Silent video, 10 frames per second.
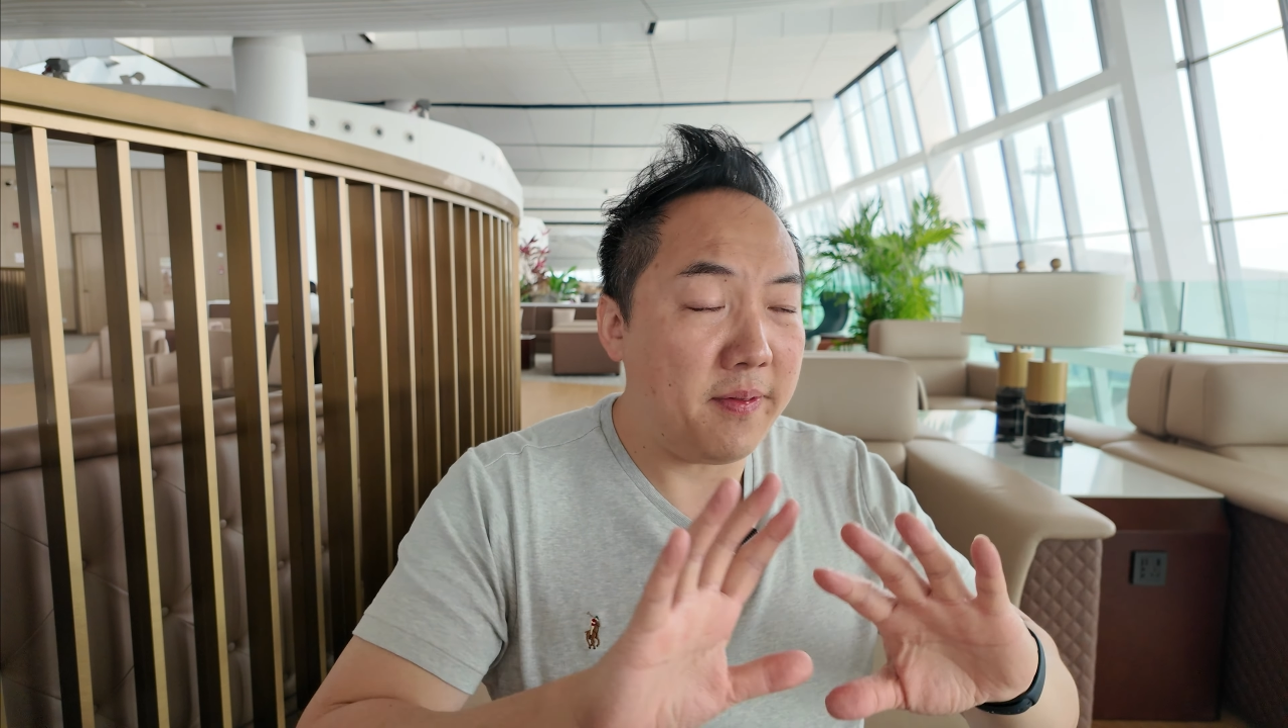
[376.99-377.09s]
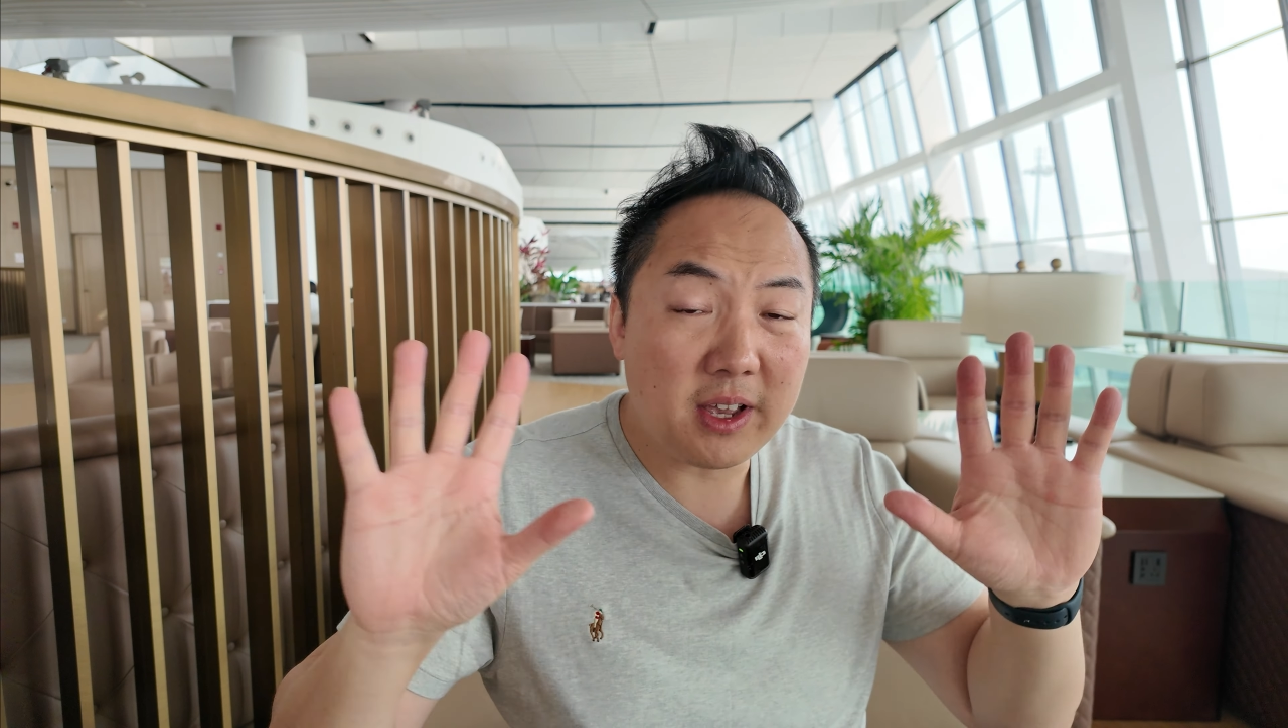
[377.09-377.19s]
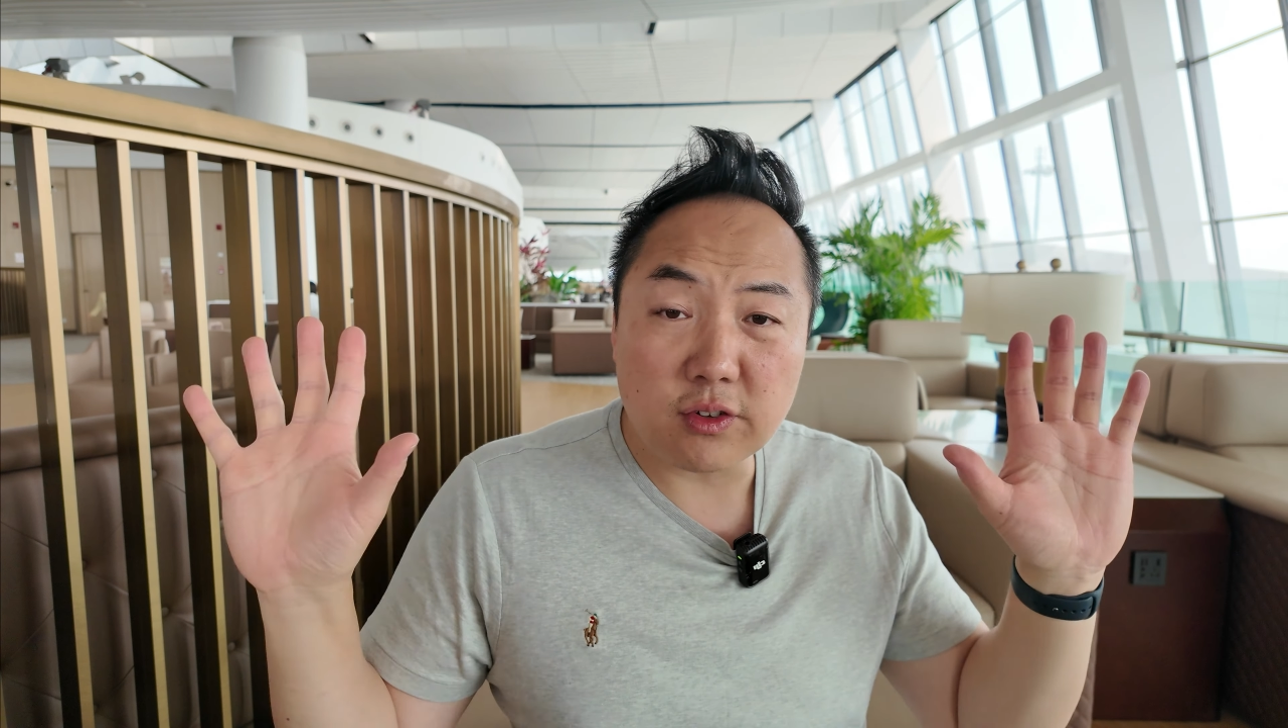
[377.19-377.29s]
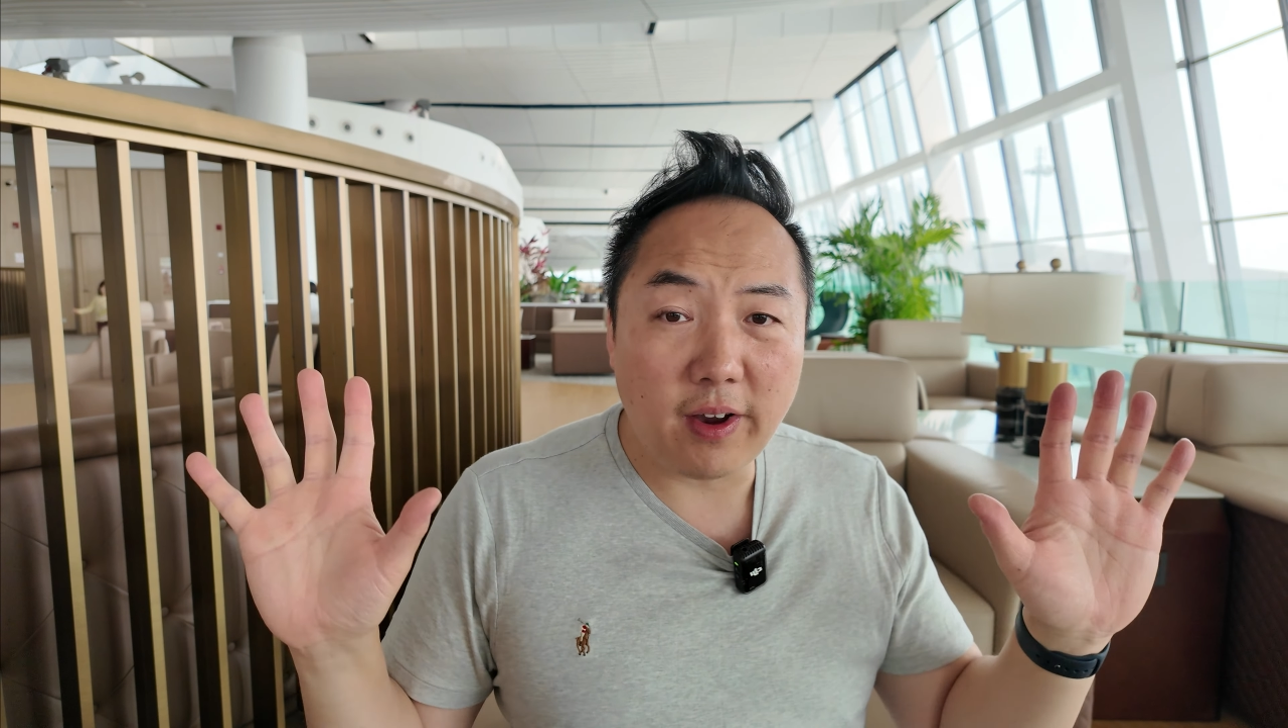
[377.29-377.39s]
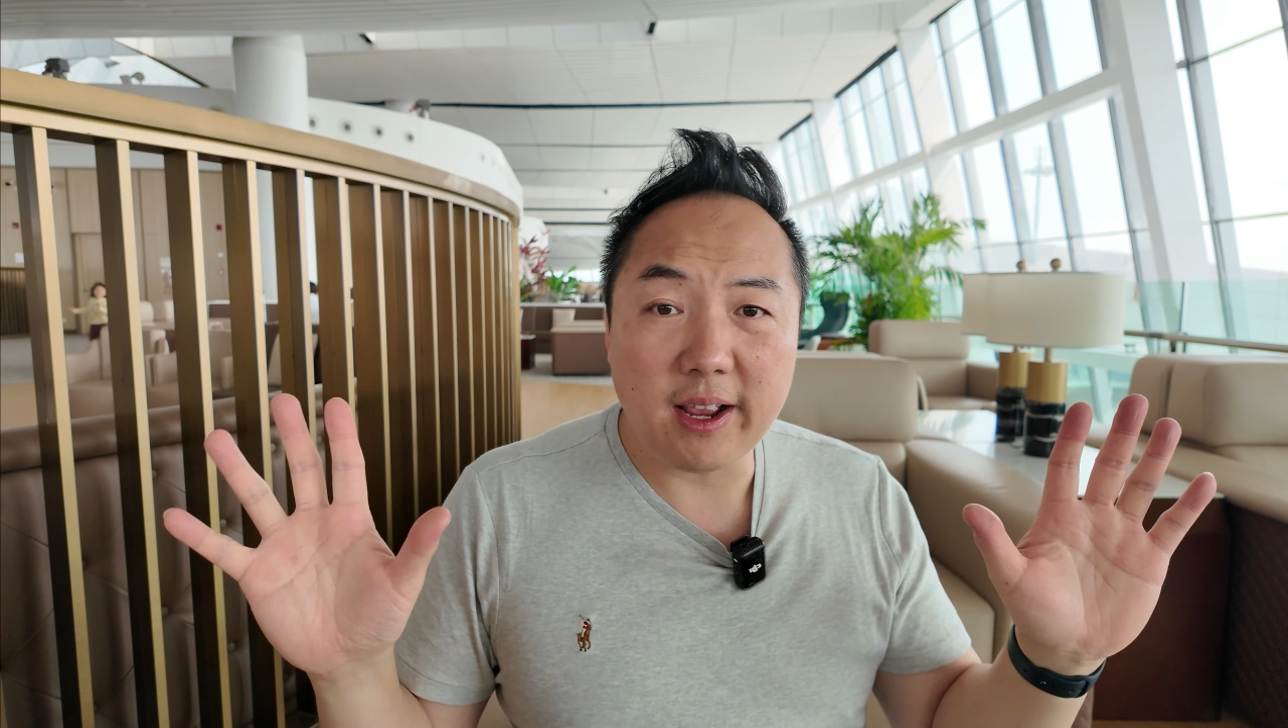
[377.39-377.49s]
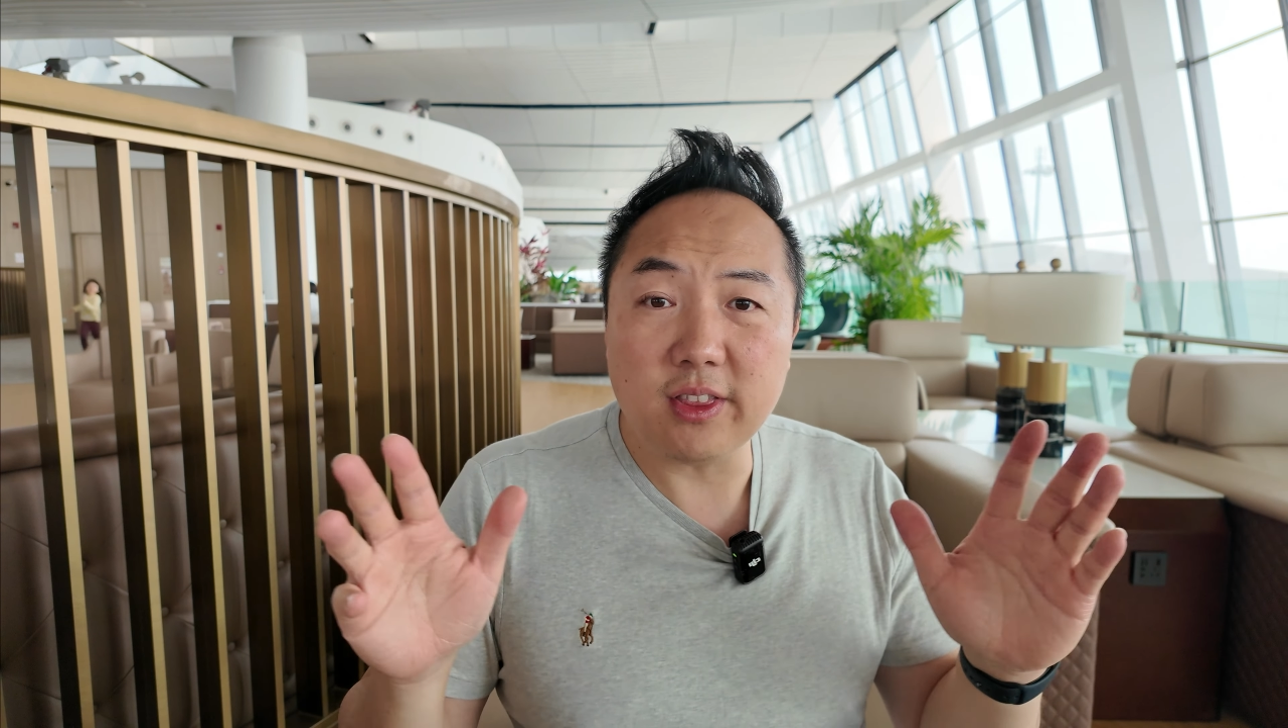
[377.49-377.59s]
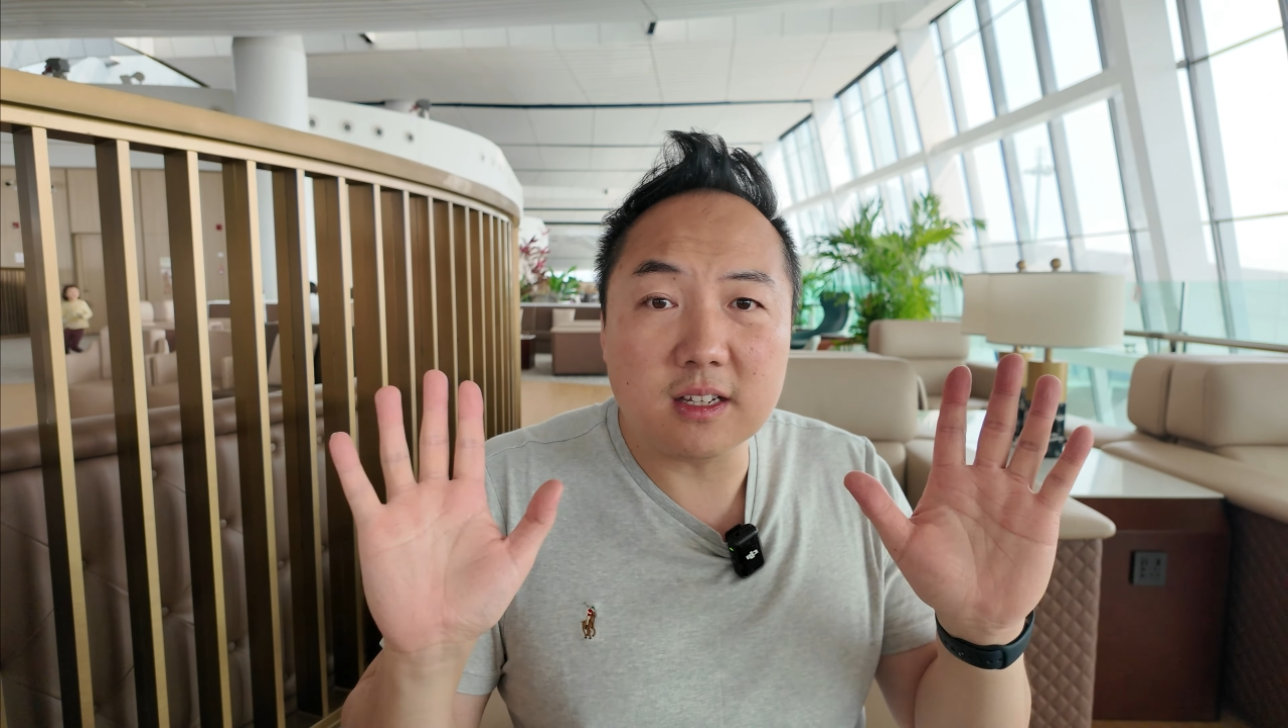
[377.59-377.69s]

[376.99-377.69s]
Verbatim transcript: and that's fine.